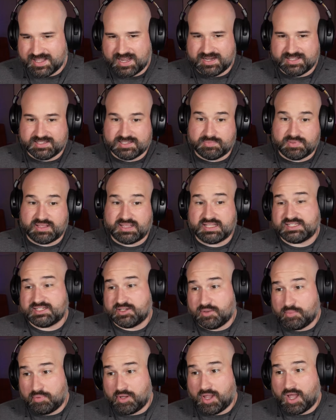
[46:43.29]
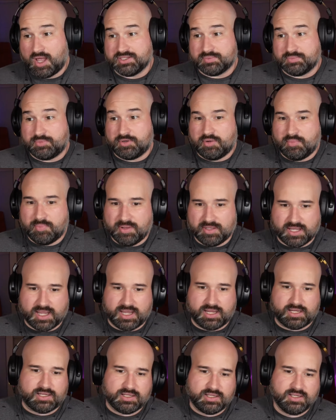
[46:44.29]
It's something that's still plausible, but
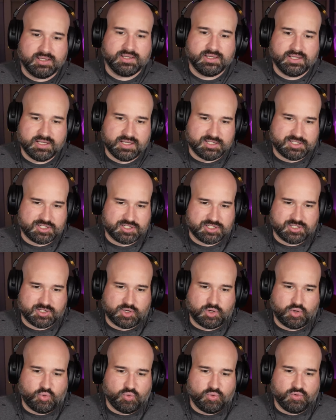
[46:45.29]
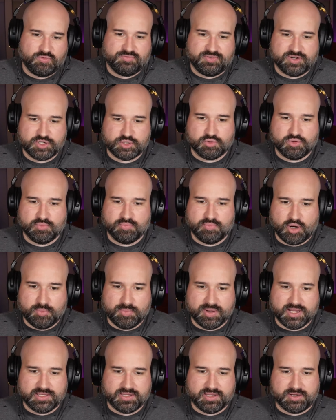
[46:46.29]
like, it's just a cool visual
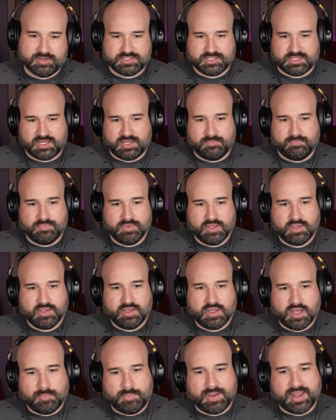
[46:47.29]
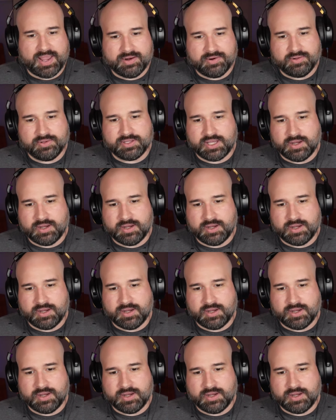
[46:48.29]
moment. There's a, a panel mm-hmm.